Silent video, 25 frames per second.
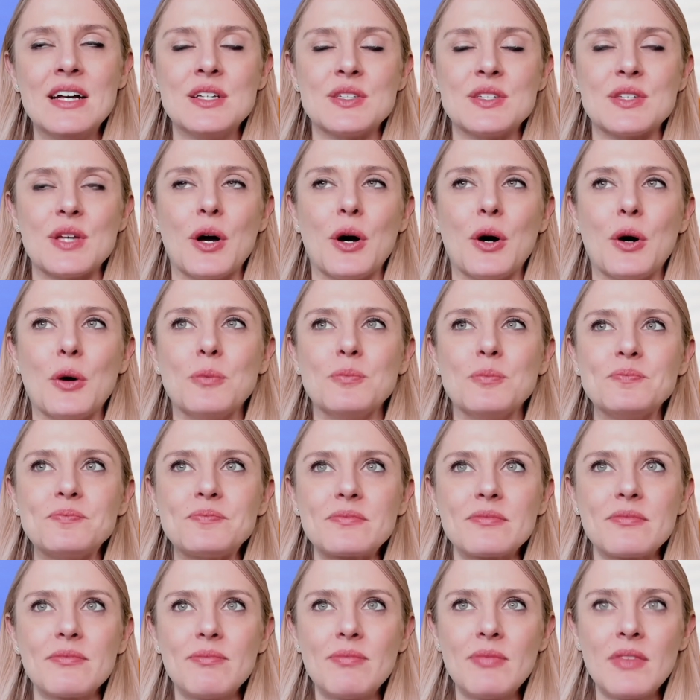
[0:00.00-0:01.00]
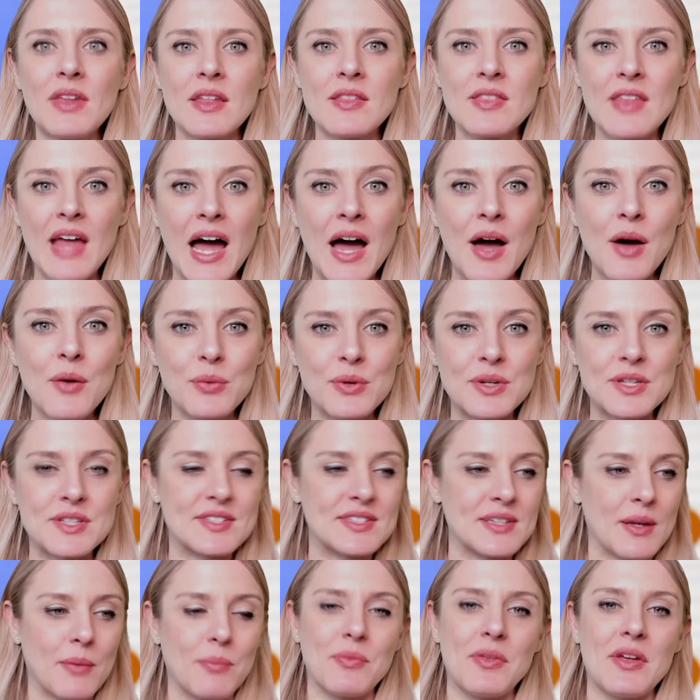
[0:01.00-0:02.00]
So that
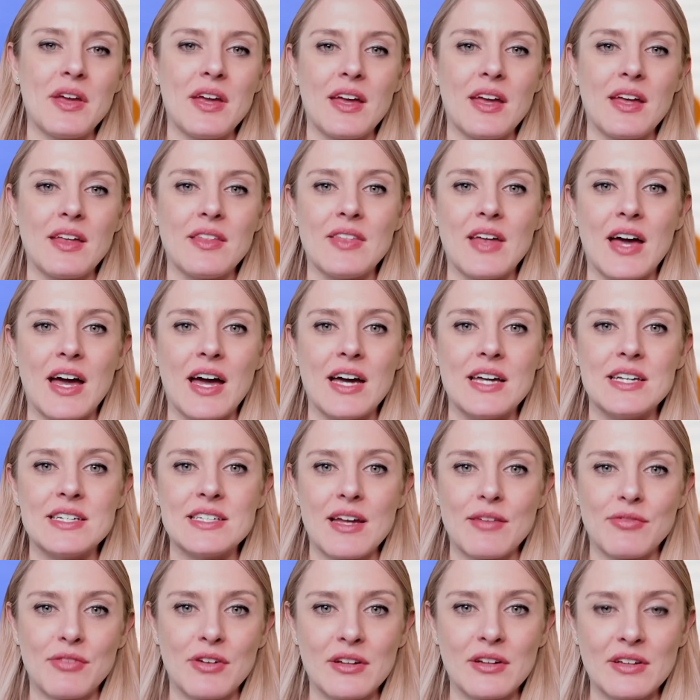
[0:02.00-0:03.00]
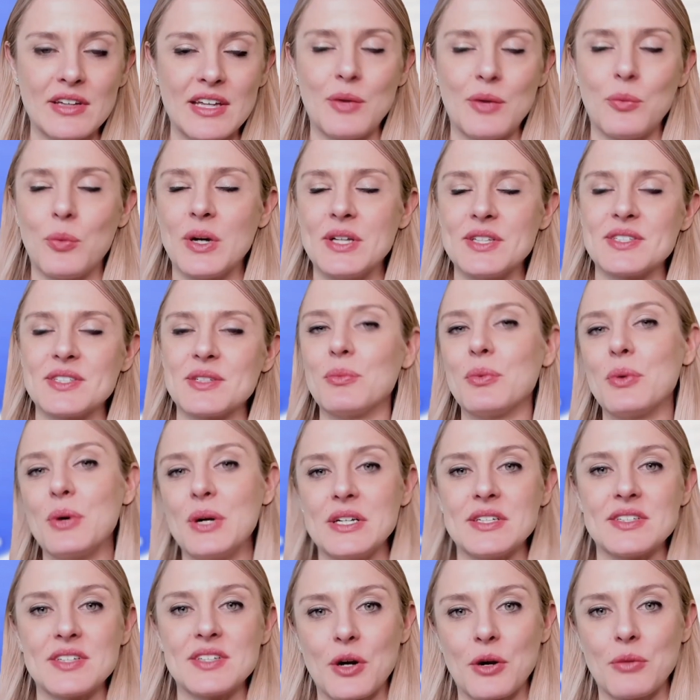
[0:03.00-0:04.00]
was something that definitely won some
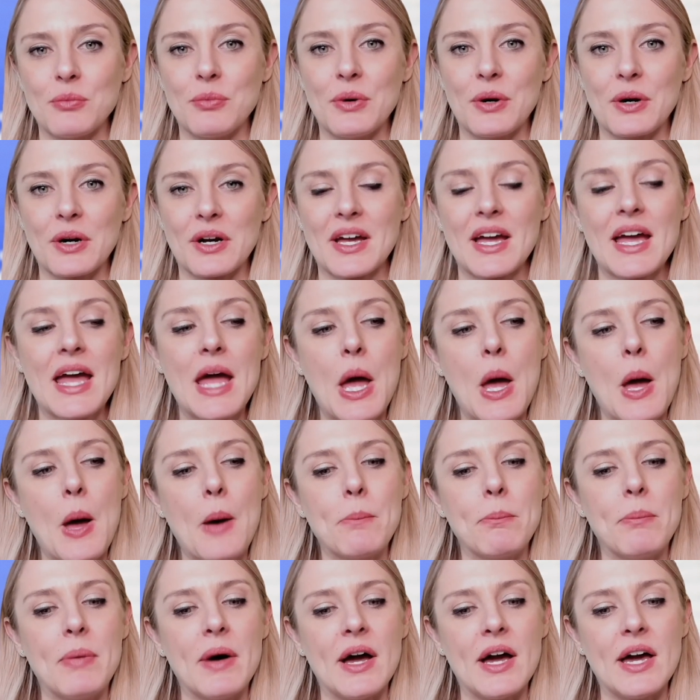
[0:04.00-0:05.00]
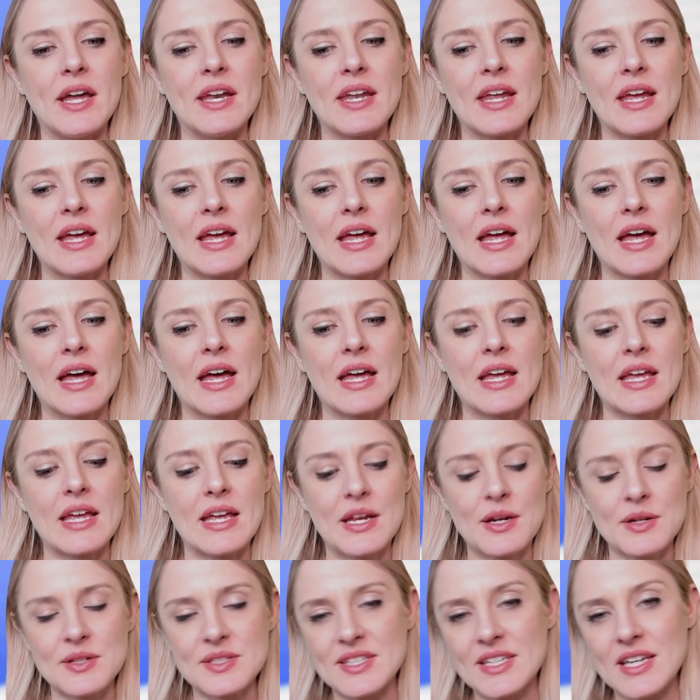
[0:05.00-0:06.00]
points in our book. But
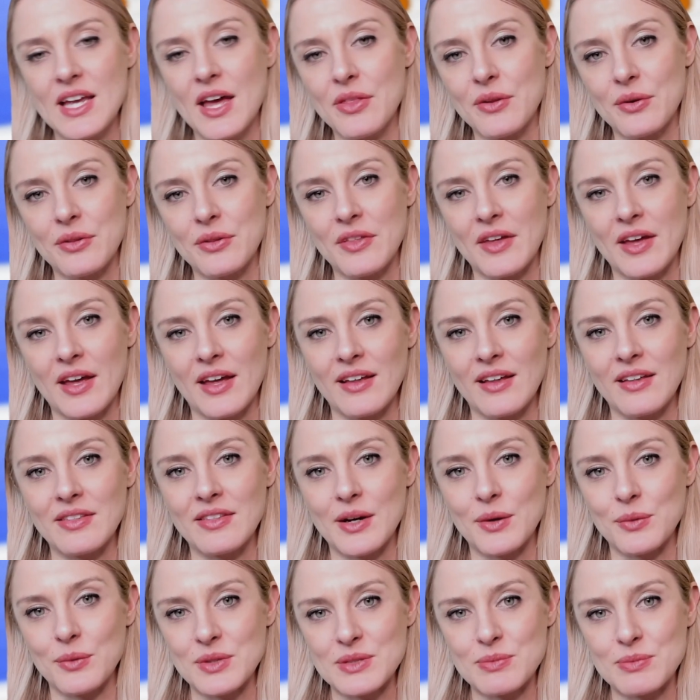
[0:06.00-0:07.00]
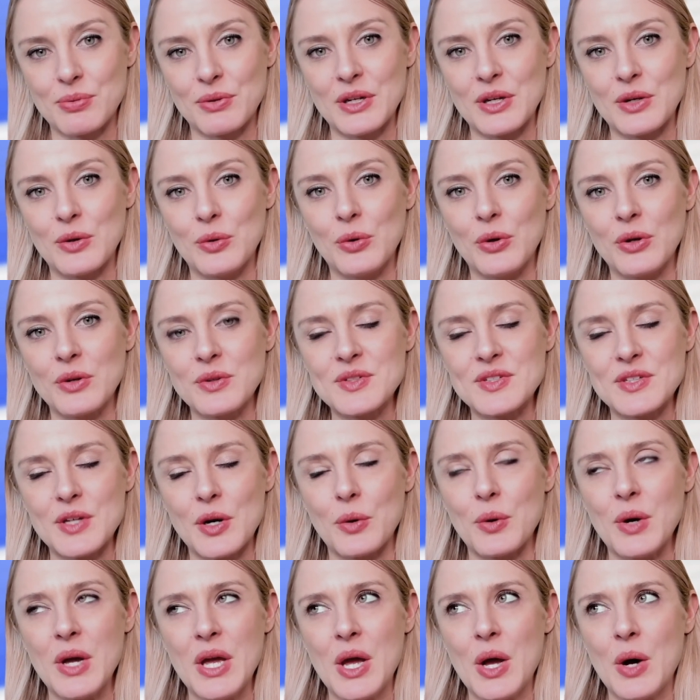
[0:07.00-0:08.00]
here's the other thing that was pretty cool.
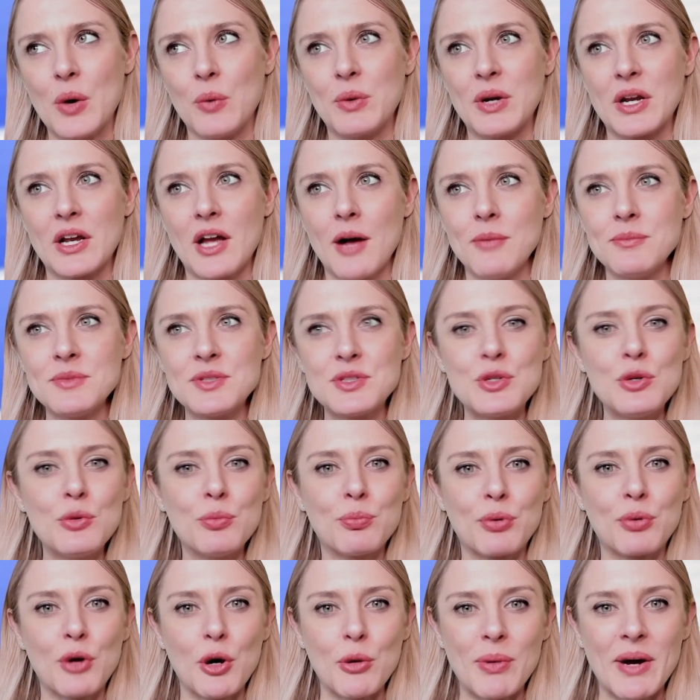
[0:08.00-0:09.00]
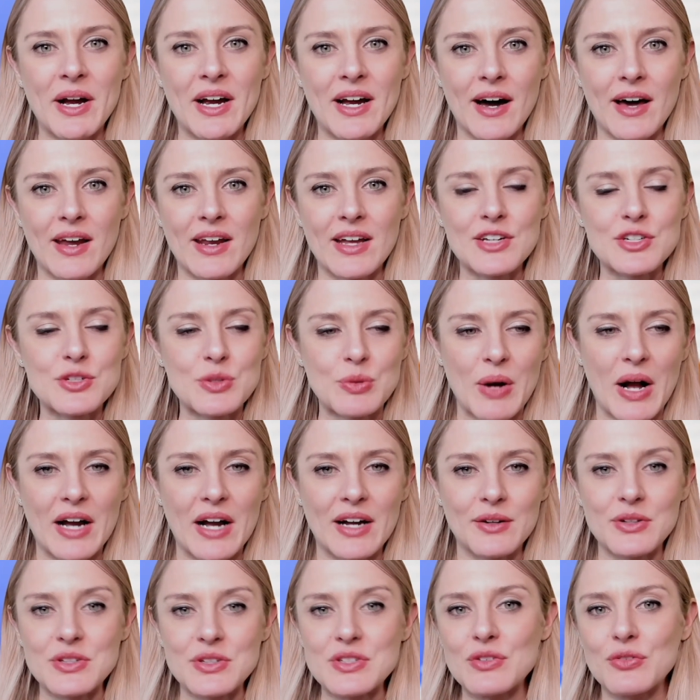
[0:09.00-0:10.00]
So when it comes to probiotic
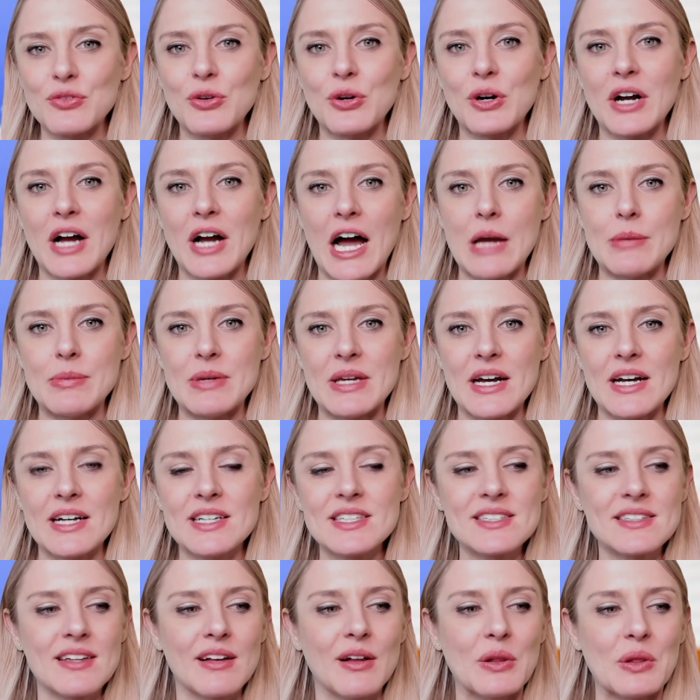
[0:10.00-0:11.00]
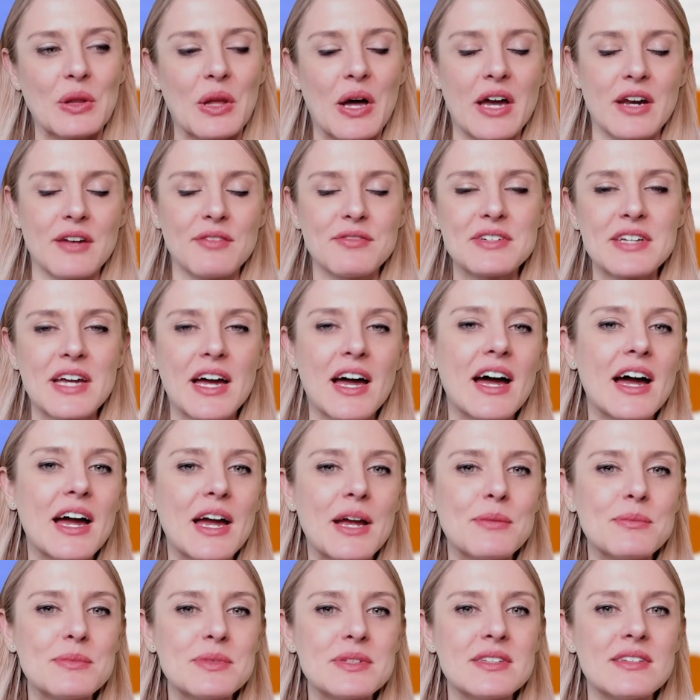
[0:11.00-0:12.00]
trials for IBS, a lot of
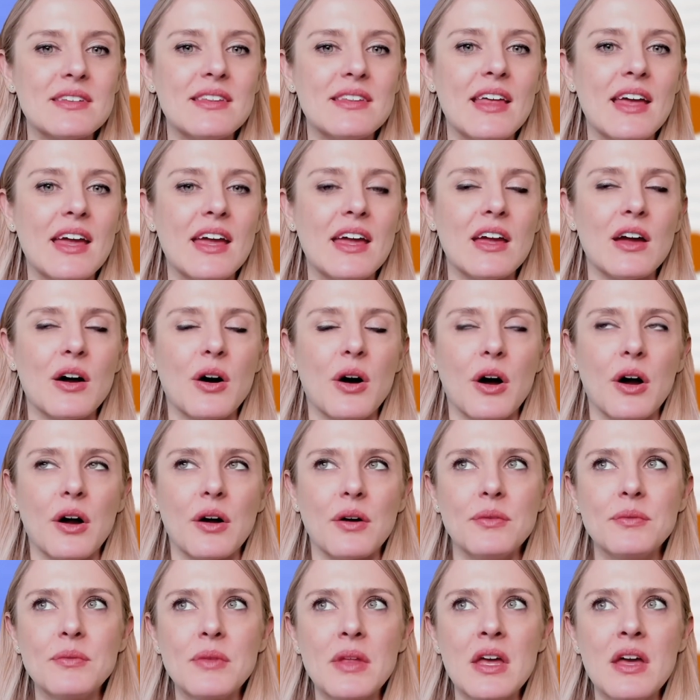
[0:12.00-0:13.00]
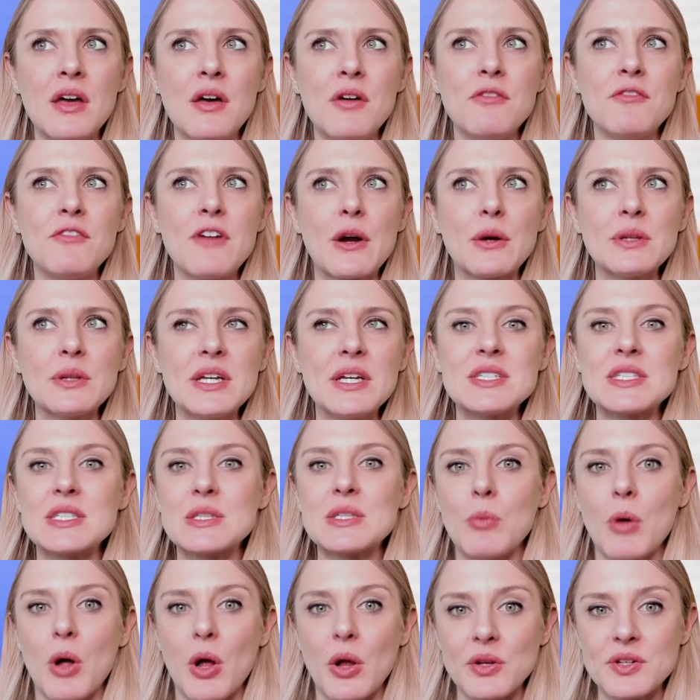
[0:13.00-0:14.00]
times they are fairly
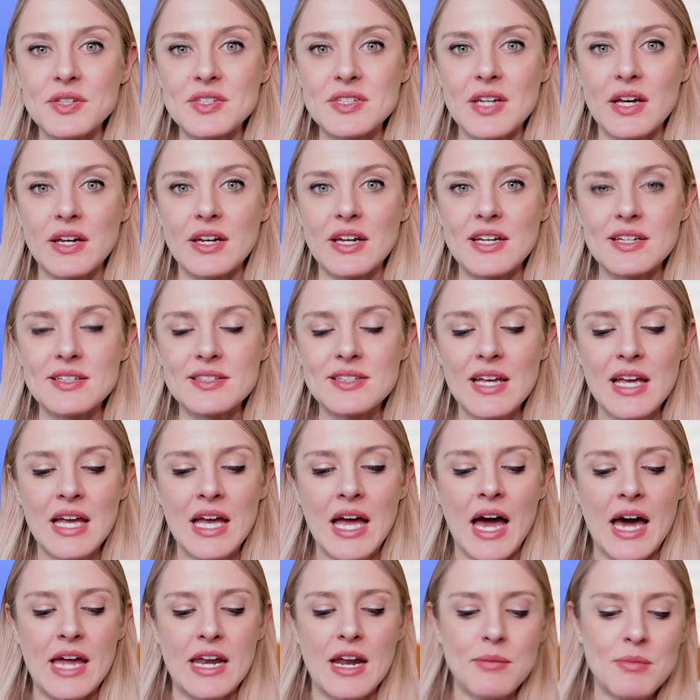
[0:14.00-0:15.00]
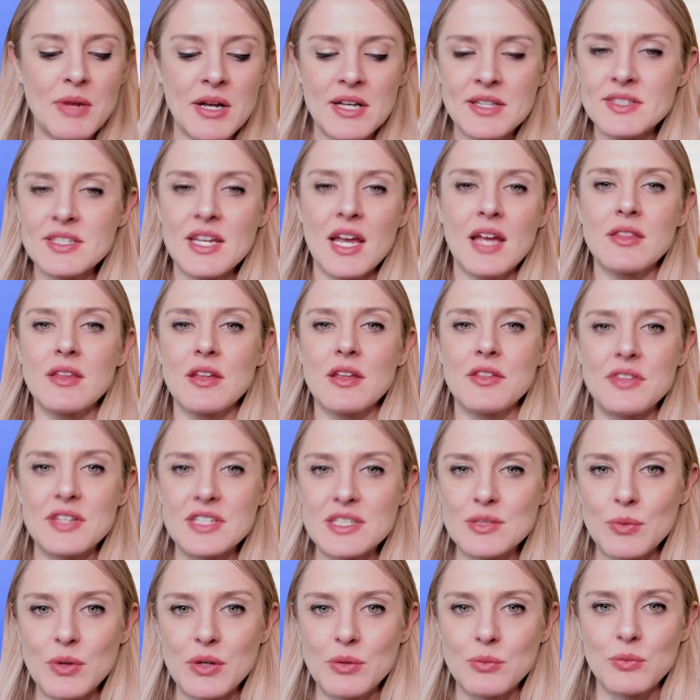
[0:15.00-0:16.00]
small studies. And I'm not saying that
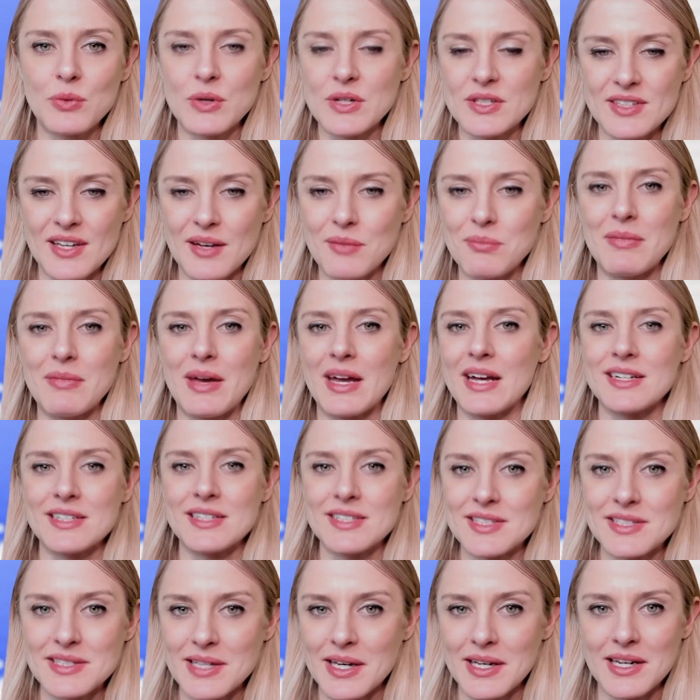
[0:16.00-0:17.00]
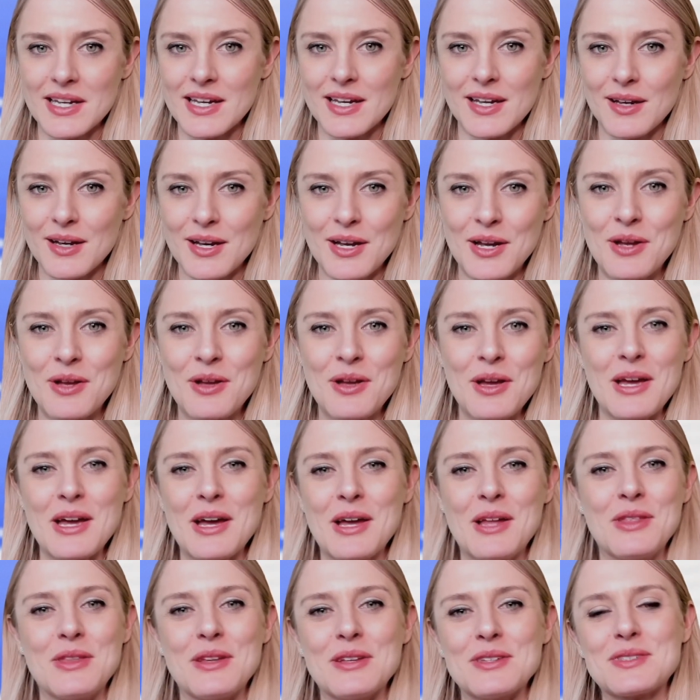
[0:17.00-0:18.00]
this one was a mega study
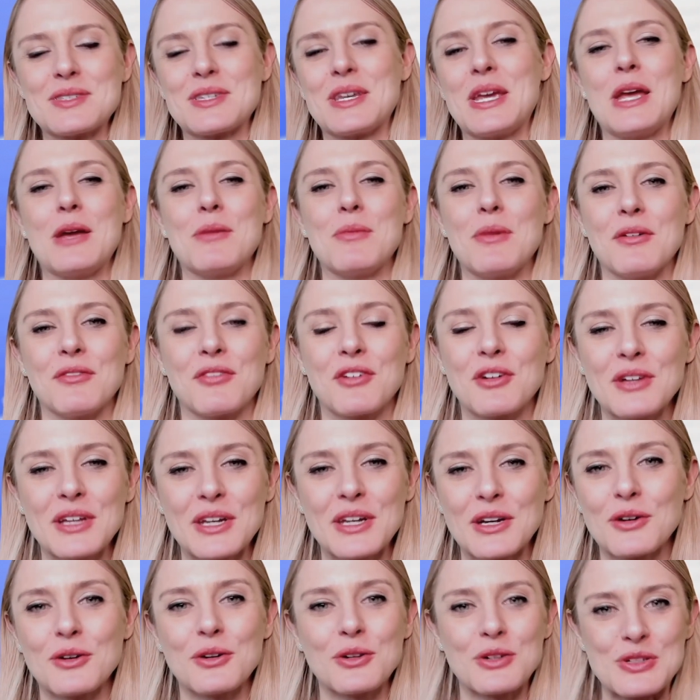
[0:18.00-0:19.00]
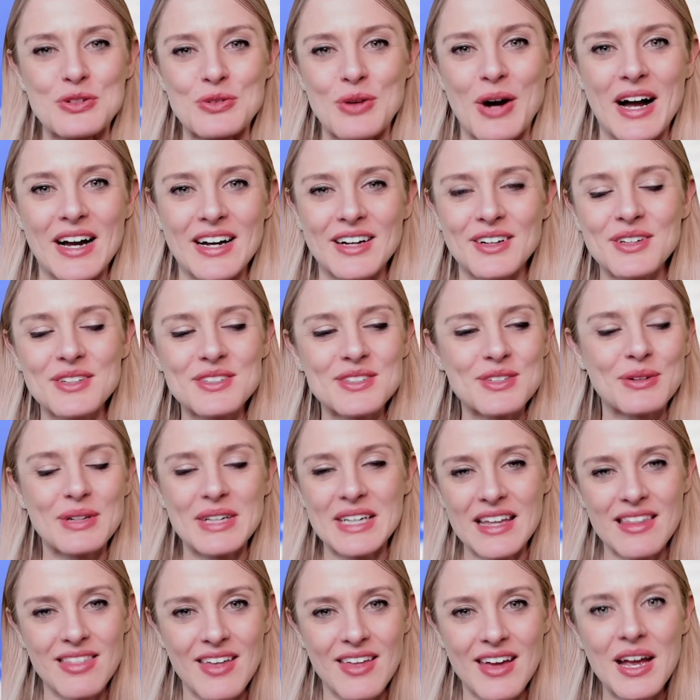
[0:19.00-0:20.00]
in the scheme of clinical trials or
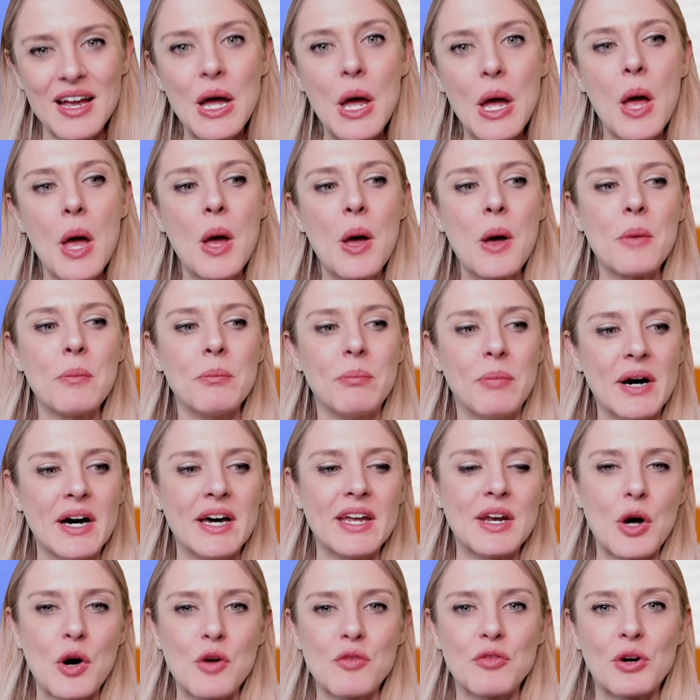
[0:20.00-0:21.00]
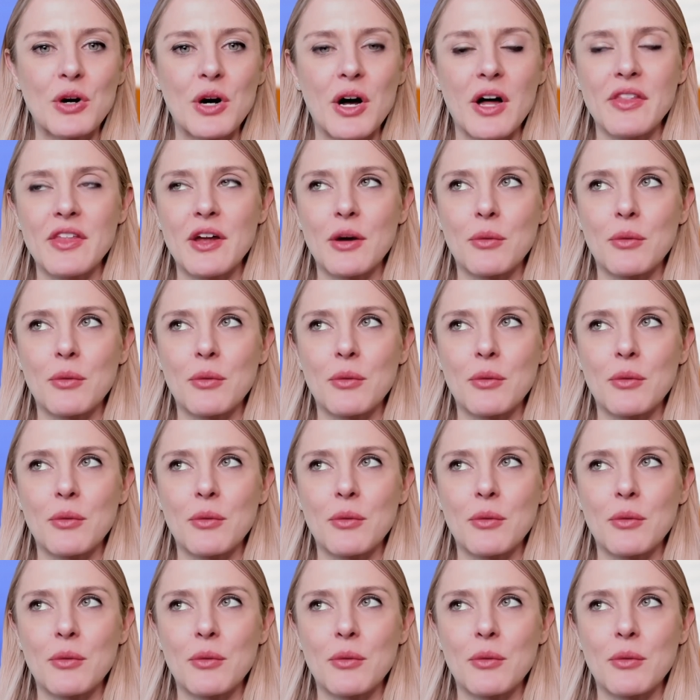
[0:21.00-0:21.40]
anything, but overall